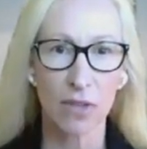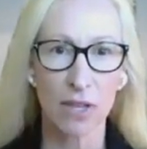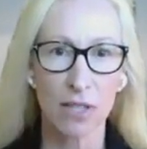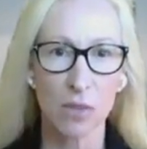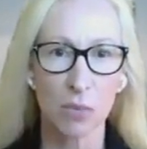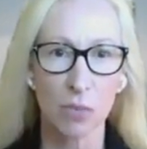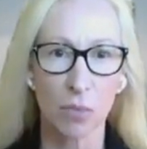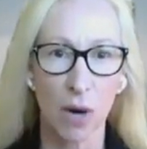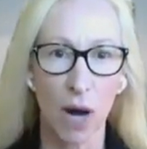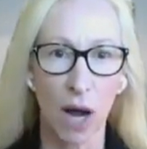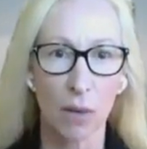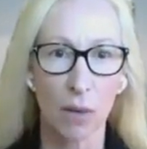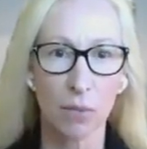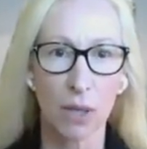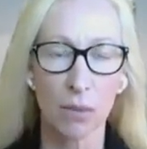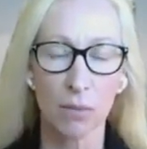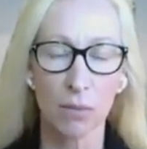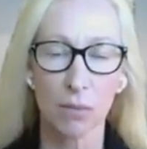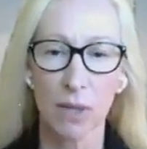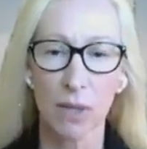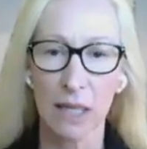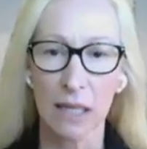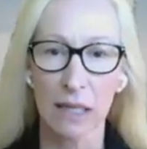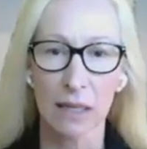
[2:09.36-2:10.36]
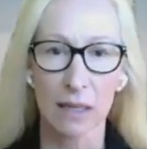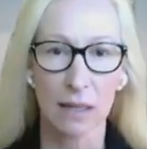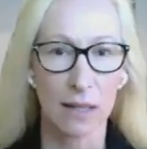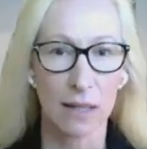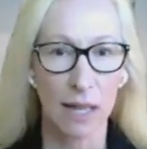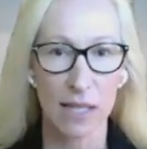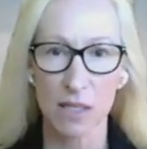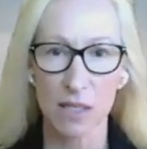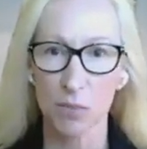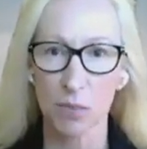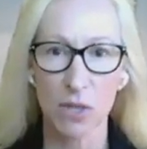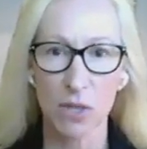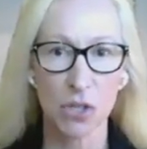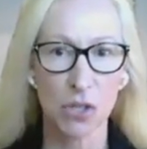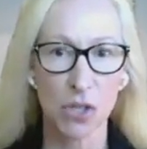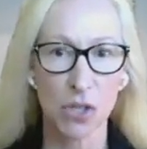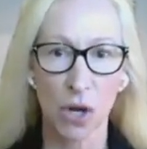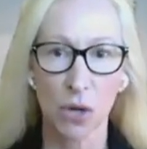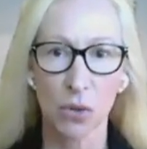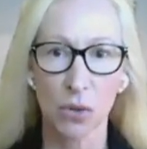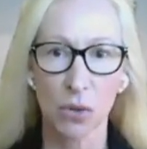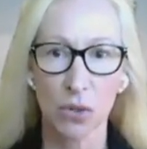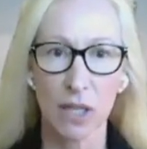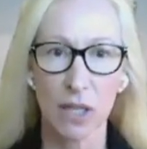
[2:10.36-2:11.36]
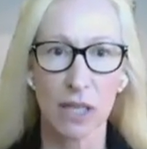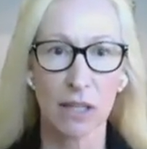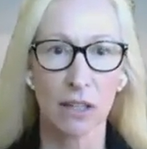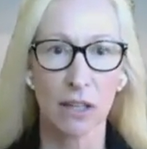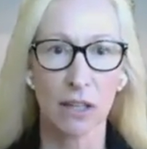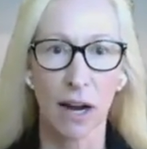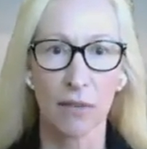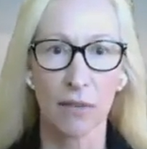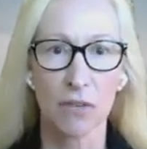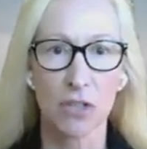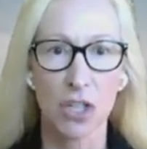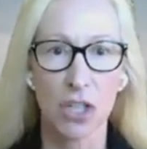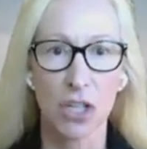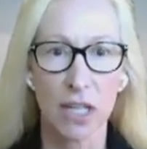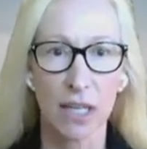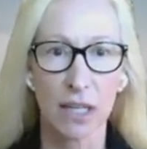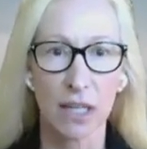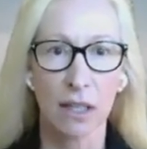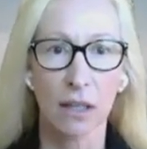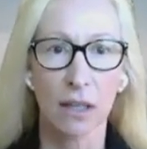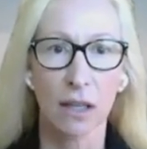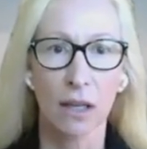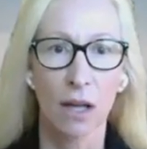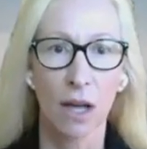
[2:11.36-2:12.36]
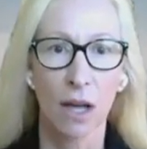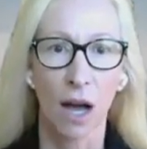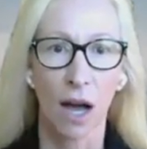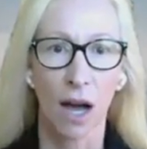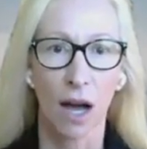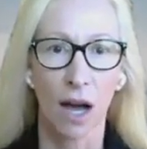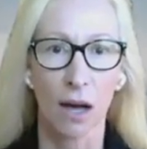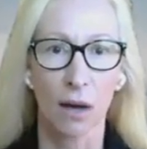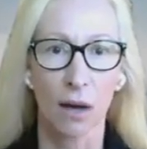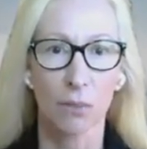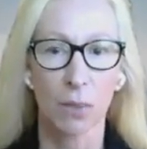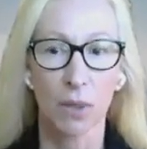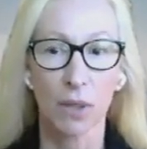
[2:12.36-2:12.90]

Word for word: this problem. That's been shown year after year. Uh,